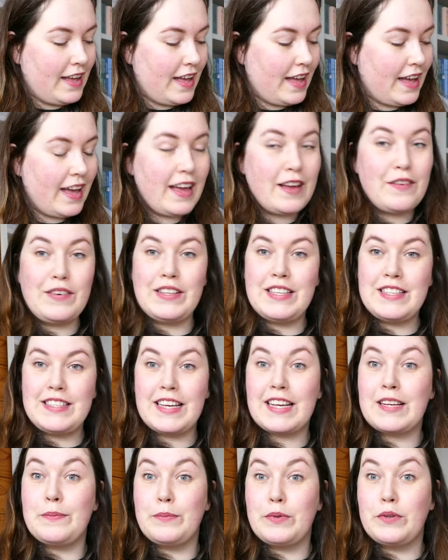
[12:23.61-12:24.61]
I read the
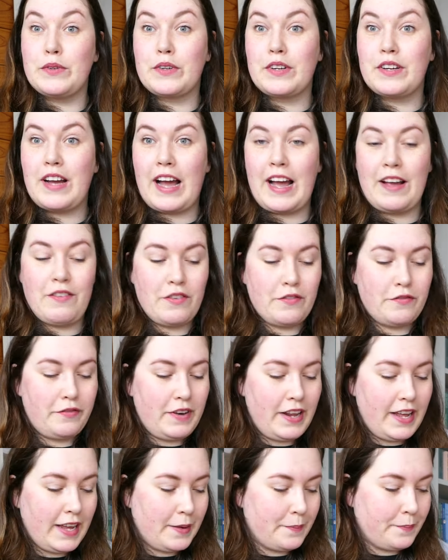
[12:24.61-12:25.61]
second book, Iron
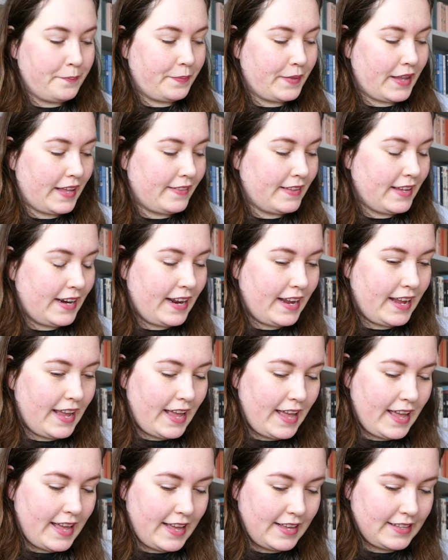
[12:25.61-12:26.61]
Flame, and then I
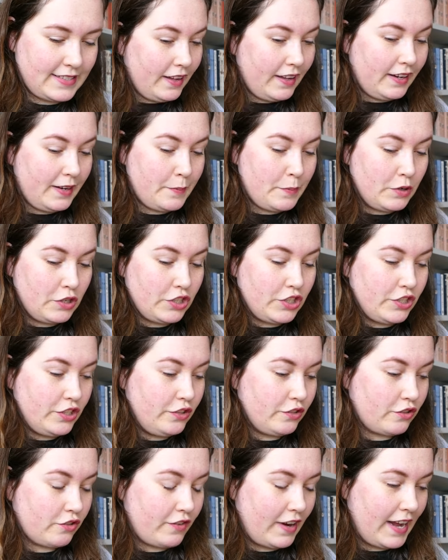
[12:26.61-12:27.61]
had an
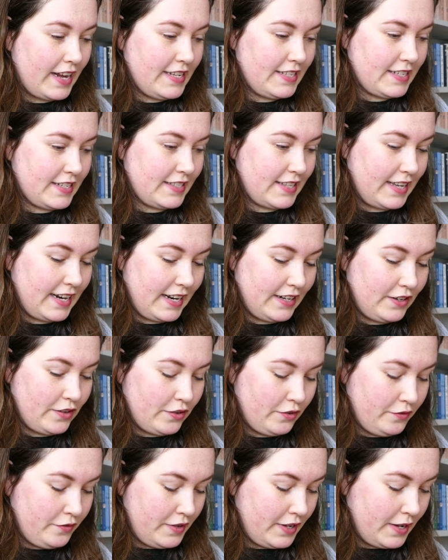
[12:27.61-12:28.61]
emotional crisis that I
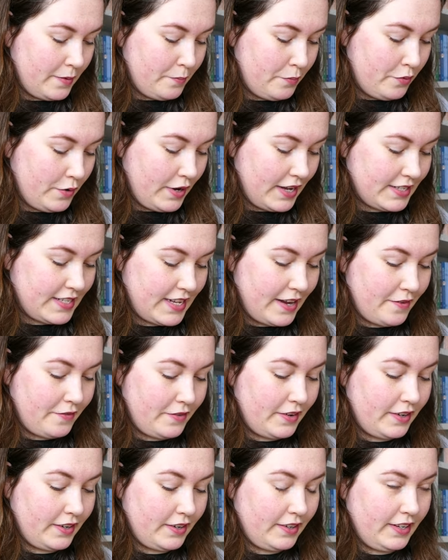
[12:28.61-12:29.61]
don't think a book has
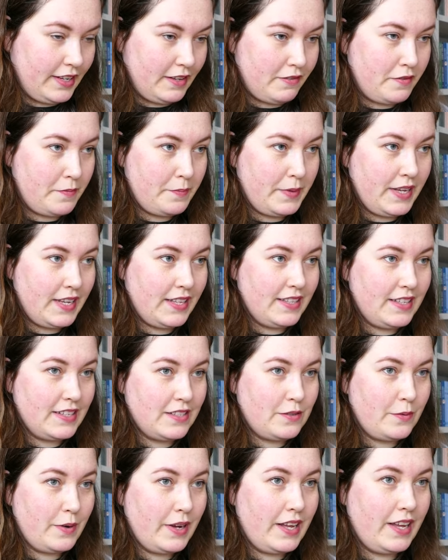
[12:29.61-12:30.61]
ever given me in
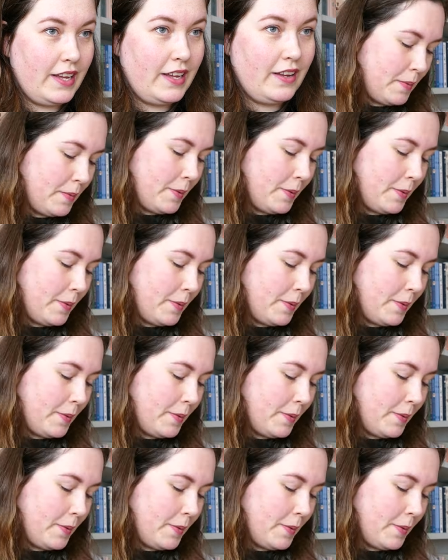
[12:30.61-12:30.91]
this way.